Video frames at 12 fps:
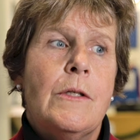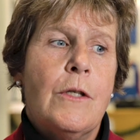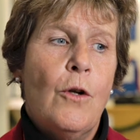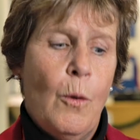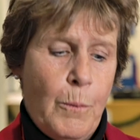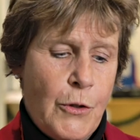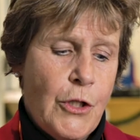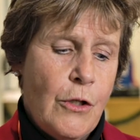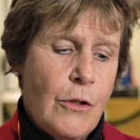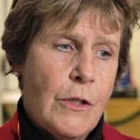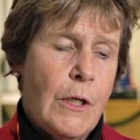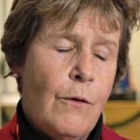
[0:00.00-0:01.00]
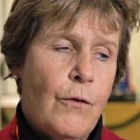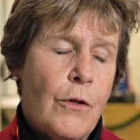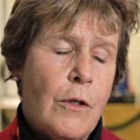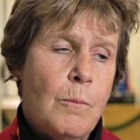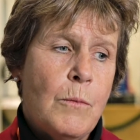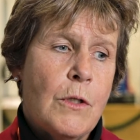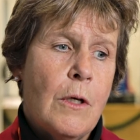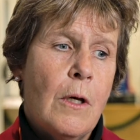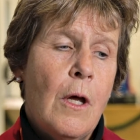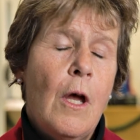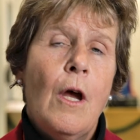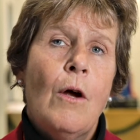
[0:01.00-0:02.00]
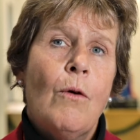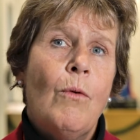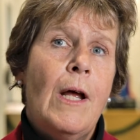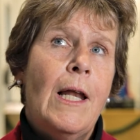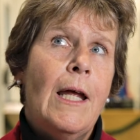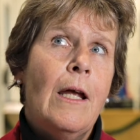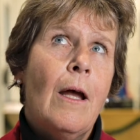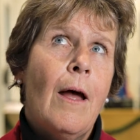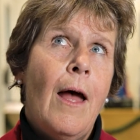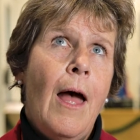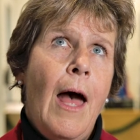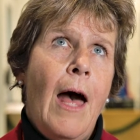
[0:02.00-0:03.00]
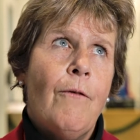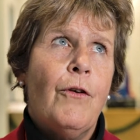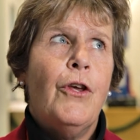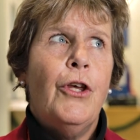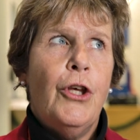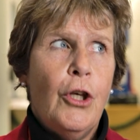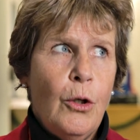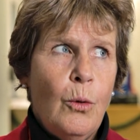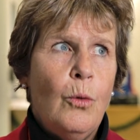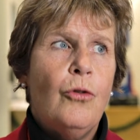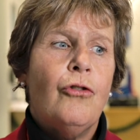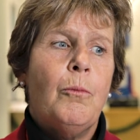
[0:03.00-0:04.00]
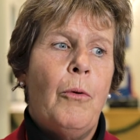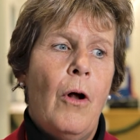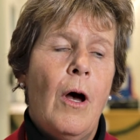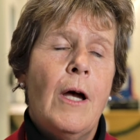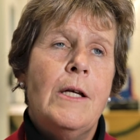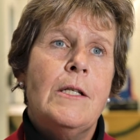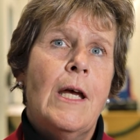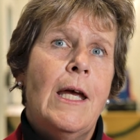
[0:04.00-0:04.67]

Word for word: it's an opportunity for them to really have huge pride